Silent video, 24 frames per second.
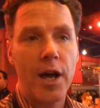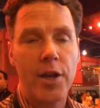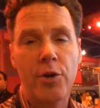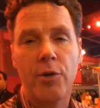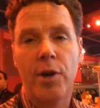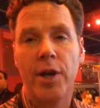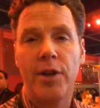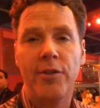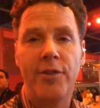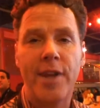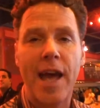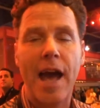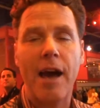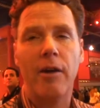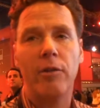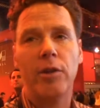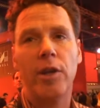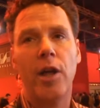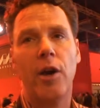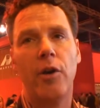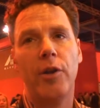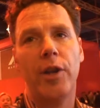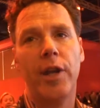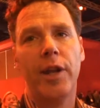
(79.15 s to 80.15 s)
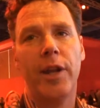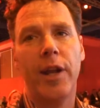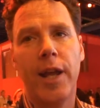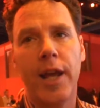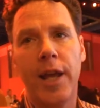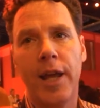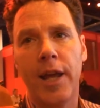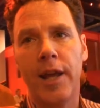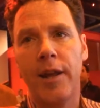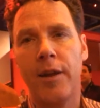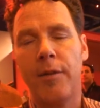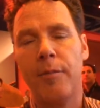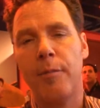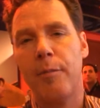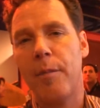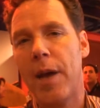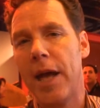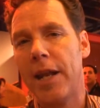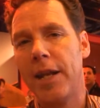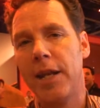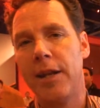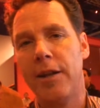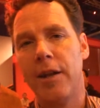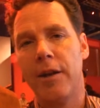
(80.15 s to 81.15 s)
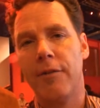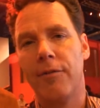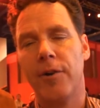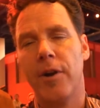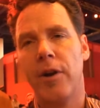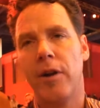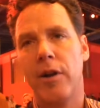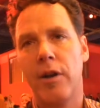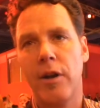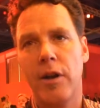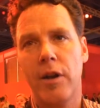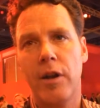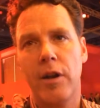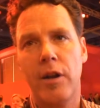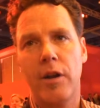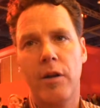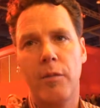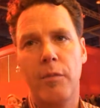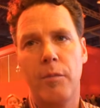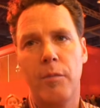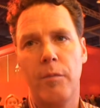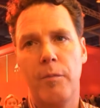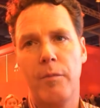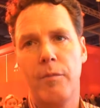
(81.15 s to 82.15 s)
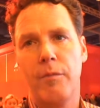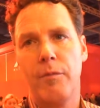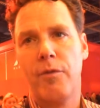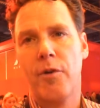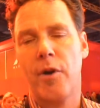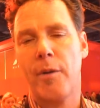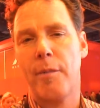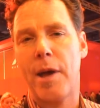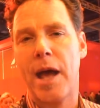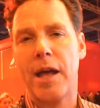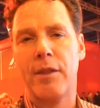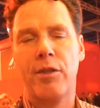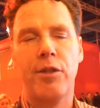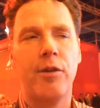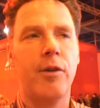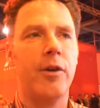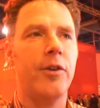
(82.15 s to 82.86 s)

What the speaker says: you can download it in many different formats.